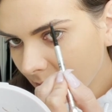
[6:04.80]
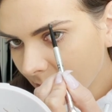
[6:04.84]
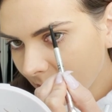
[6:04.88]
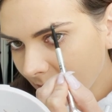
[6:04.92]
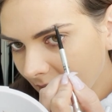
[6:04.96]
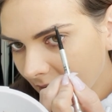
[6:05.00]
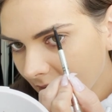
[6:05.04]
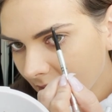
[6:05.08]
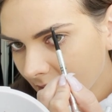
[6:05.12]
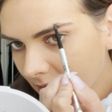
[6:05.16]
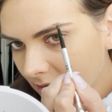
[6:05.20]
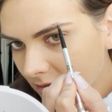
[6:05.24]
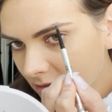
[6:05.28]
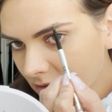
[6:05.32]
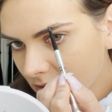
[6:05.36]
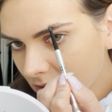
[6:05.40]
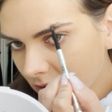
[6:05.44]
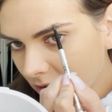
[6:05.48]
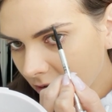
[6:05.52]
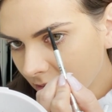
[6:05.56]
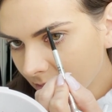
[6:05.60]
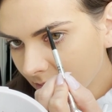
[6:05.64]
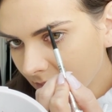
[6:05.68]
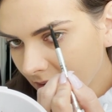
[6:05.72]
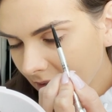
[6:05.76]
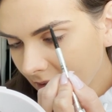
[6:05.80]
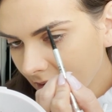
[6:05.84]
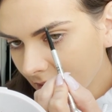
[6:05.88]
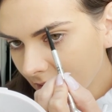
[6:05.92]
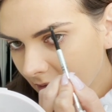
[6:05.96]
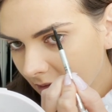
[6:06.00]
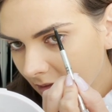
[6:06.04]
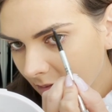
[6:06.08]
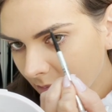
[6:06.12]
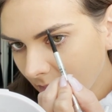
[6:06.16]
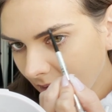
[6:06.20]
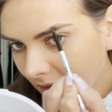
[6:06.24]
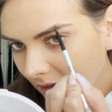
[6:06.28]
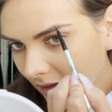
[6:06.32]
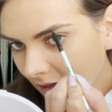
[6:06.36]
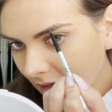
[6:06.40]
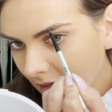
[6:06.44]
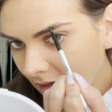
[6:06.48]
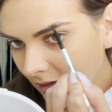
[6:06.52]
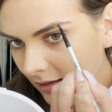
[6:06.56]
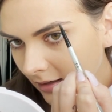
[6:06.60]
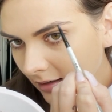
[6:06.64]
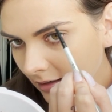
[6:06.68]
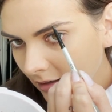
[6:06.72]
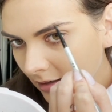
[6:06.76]
better. So I'm like in my
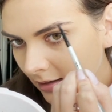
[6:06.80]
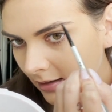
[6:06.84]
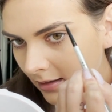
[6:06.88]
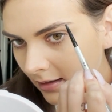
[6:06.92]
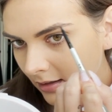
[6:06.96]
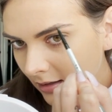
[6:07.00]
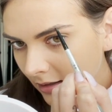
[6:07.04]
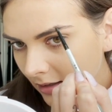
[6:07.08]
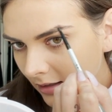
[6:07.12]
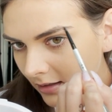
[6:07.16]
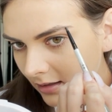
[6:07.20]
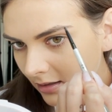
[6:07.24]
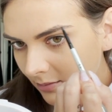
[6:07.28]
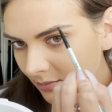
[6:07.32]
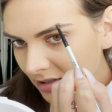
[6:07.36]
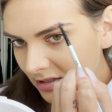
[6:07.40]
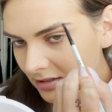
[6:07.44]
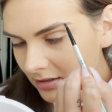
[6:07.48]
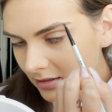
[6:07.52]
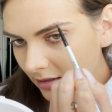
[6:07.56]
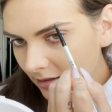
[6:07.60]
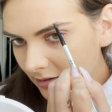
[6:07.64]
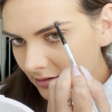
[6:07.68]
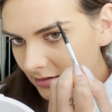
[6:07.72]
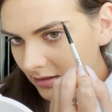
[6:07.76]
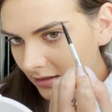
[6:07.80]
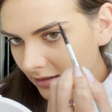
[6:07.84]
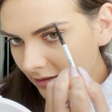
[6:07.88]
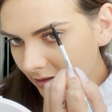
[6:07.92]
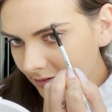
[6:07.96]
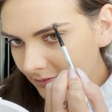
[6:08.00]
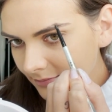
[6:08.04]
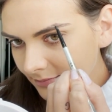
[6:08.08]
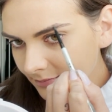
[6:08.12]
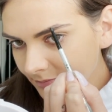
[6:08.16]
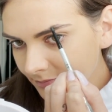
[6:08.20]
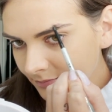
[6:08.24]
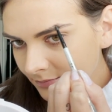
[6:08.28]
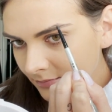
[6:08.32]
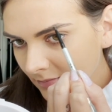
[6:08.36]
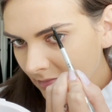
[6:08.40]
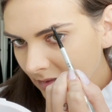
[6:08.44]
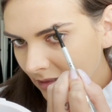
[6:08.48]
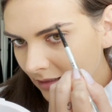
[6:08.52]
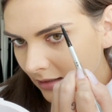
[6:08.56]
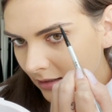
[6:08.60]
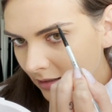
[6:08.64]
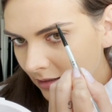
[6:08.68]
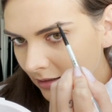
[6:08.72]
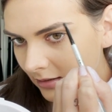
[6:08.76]
head, can't get my socks on.
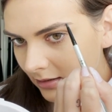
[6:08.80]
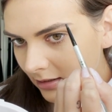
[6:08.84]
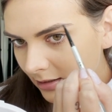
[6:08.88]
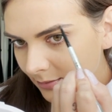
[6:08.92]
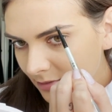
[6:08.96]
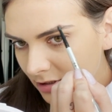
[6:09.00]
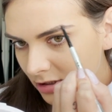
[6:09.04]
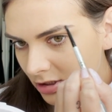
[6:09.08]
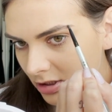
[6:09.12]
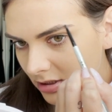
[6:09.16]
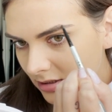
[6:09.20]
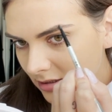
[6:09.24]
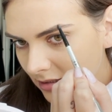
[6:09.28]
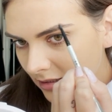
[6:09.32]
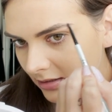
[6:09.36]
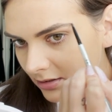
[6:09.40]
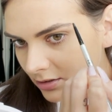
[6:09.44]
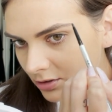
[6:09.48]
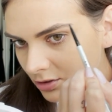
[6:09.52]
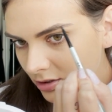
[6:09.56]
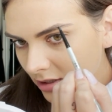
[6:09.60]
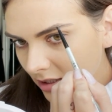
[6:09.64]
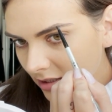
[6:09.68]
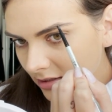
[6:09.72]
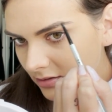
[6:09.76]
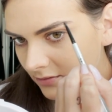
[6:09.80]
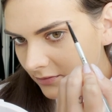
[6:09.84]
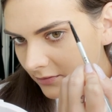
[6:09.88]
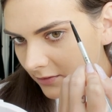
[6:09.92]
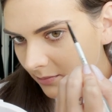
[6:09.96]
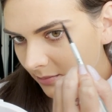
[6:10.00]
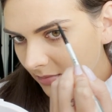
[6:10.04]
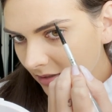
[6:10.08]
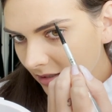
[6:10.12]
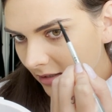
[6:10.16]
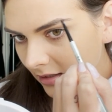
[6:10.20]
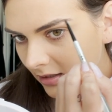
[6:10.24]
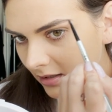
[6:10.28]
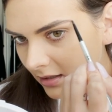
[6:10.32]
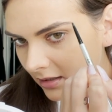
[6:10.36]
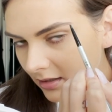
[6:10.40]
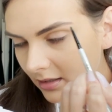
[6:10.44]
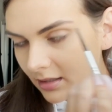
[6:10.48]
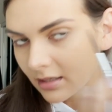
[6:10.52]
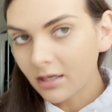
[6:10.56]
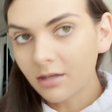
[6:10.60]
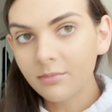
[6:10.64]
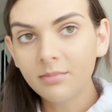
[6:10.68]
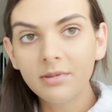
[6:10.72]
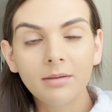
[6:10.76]
Let me just like stretch for a minute, and
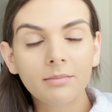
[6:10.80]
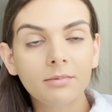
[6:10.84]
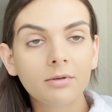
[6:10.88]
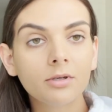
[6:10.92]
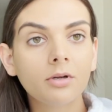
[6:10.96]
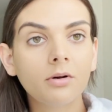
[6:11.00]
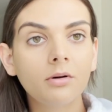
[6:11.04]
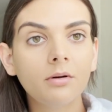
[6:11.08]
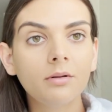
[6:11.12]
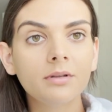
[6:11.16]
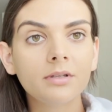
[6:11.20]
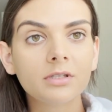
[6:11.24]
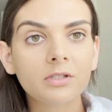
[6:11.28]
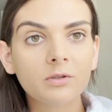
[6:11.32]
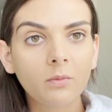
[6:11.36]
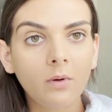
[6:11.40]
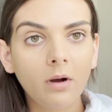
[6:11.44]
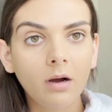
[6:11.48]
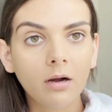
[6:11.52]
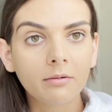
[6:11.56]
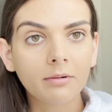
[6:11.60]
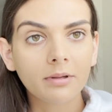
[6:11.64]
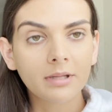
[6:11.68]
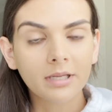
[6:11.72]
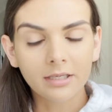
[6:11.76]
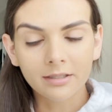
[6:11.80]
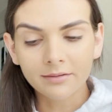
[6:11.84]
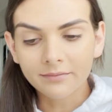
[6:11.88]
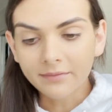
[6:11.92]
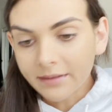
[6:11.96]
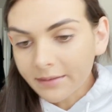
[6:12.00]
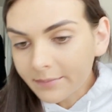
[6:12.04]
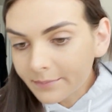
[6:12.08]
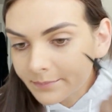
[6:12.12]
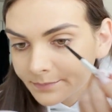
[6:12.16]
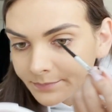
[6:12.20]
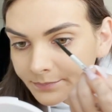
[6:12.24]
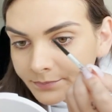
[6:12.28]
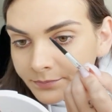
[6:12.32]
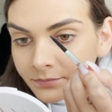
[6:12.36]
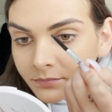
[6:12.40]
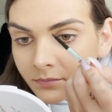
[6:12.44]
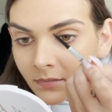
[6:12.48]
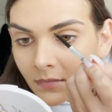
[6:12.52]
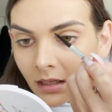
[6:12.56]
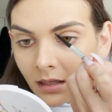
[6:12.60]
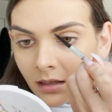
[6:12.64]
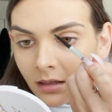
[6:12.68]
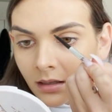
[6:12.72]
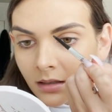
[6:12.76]
then I'll be able to go on this walk with Harvey.
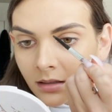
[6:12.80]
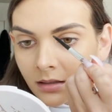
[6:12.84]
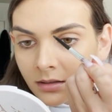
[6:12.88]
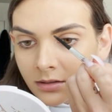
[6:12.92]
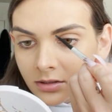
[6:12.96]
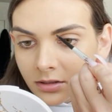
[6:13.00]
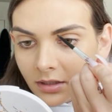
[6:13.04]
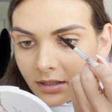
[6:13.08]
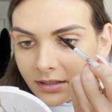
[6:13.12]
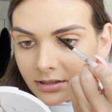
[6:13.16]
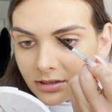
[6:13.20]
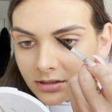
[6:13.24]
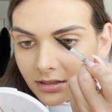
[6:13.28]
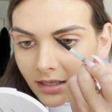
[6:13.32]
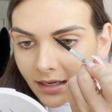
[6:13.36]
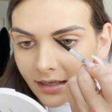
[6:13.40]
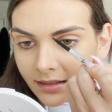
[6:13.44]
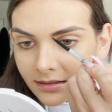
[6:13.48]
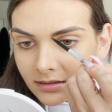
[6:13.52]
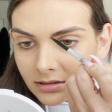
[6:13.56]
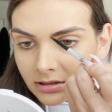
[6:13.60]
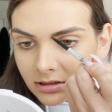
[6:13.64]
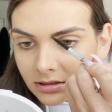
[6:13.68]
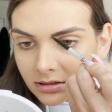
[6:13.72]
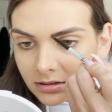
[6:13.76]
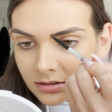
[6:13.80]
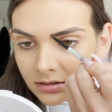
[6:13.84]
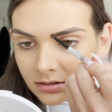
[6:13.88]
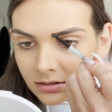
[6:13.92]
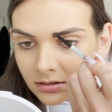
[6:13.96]
So I stretch.